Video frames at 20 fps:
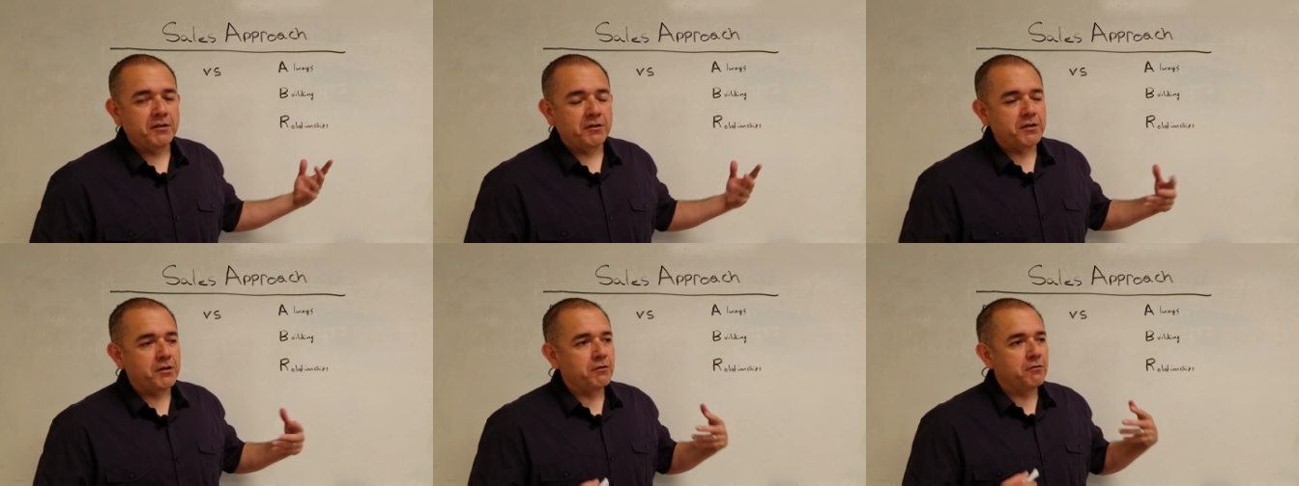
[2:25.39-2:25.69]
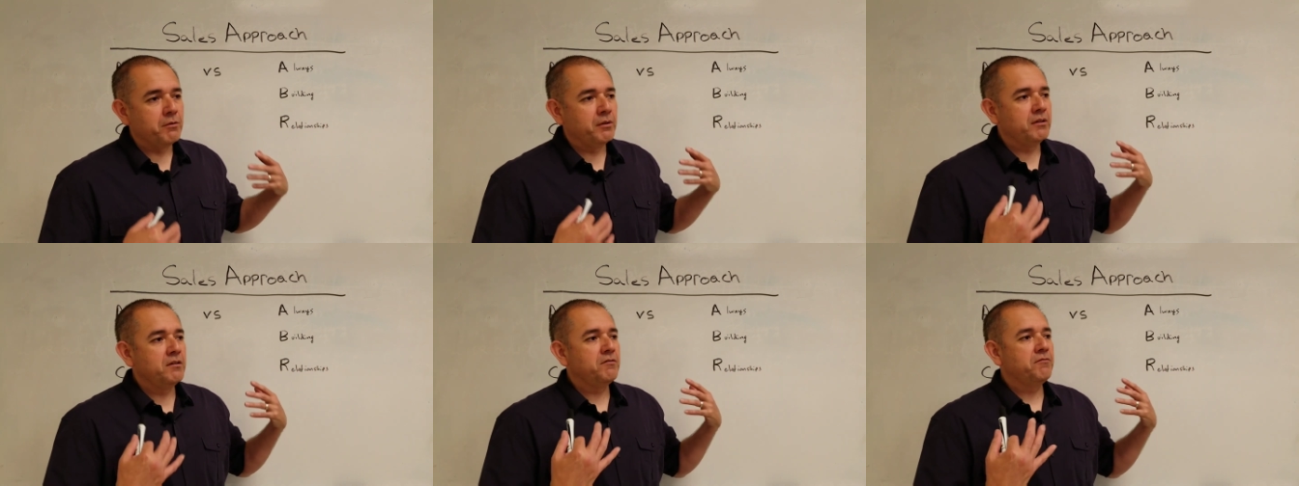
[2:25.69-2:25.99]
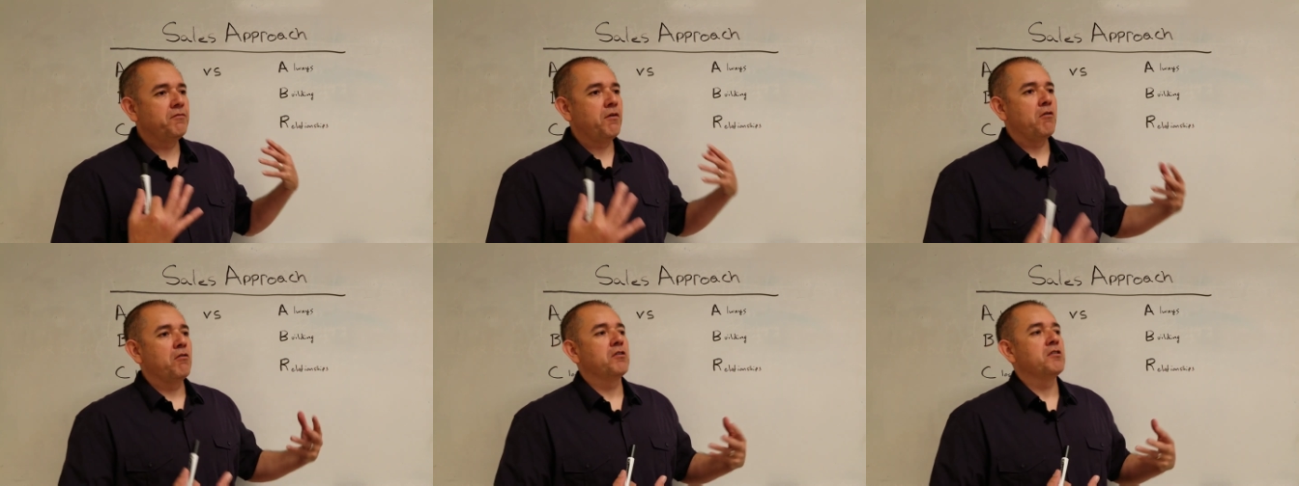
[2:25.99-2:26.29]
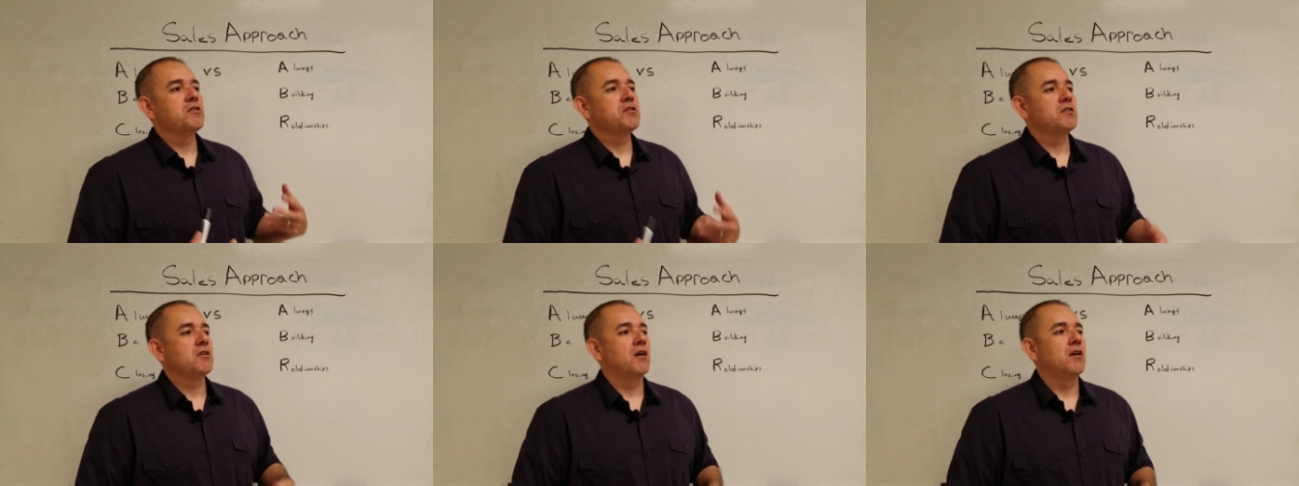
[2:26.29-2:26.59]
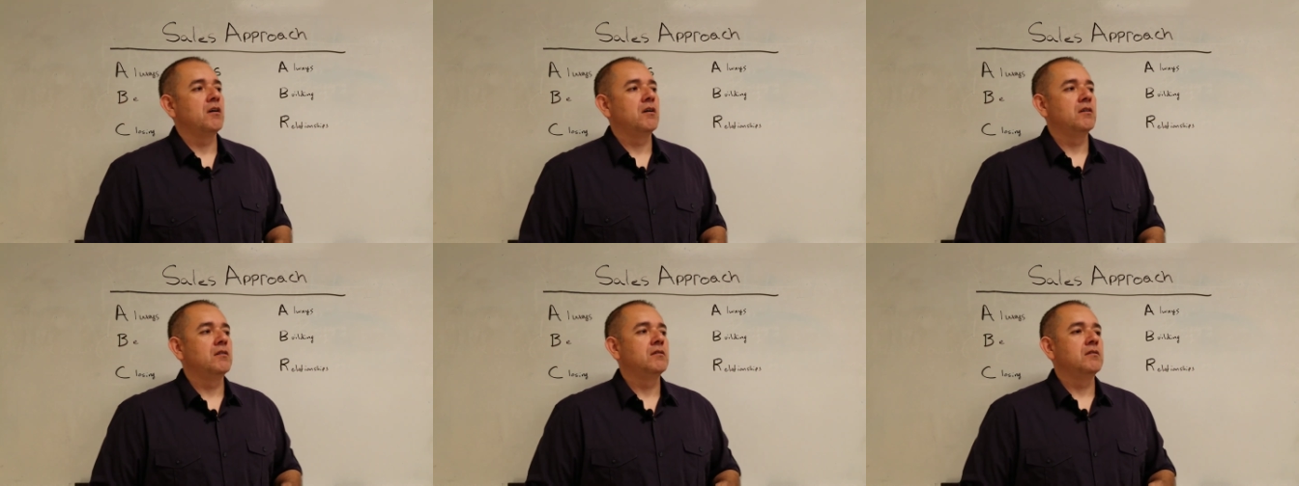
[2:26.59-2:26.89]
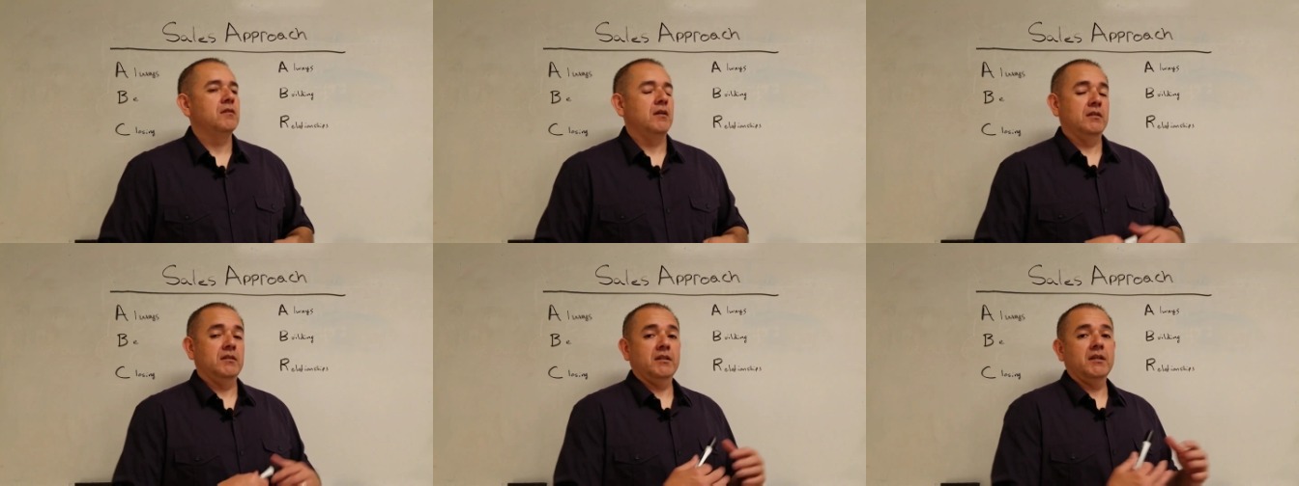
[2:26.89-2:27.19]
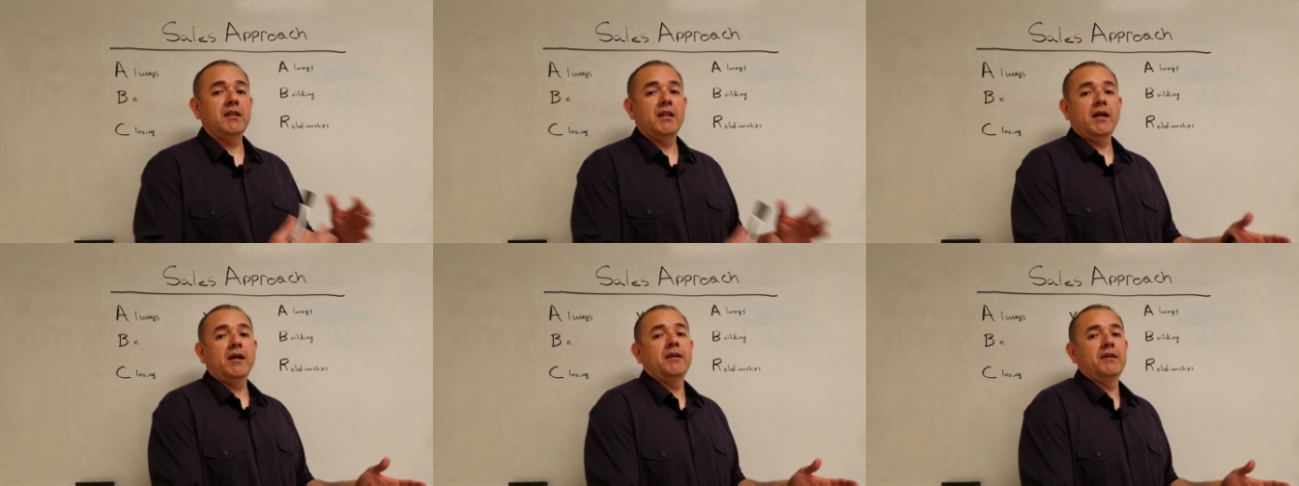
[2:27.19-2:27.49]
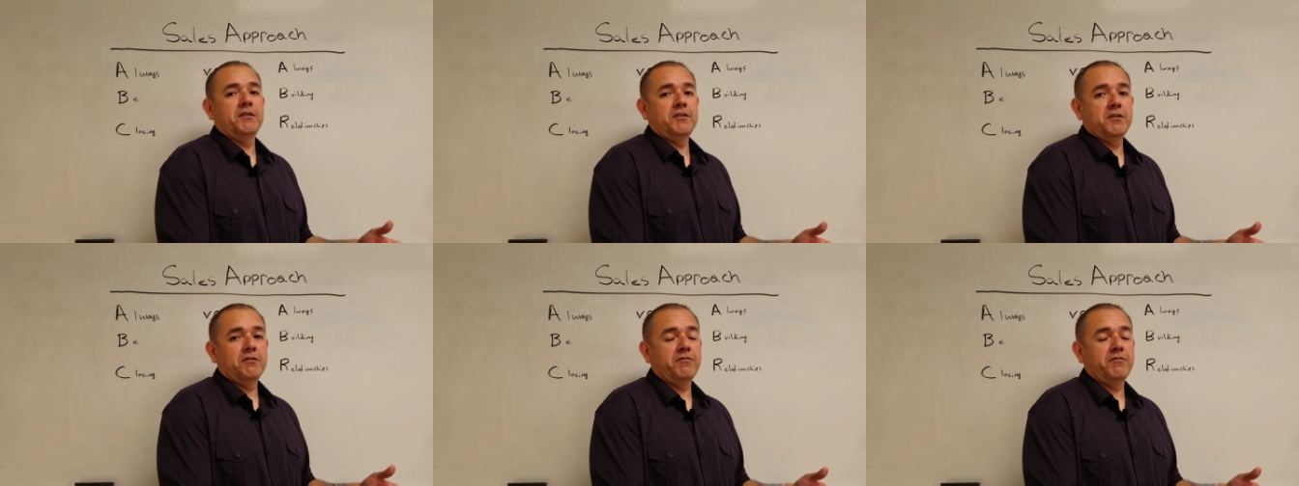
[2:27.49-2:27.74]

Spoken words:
you're really focused on the client.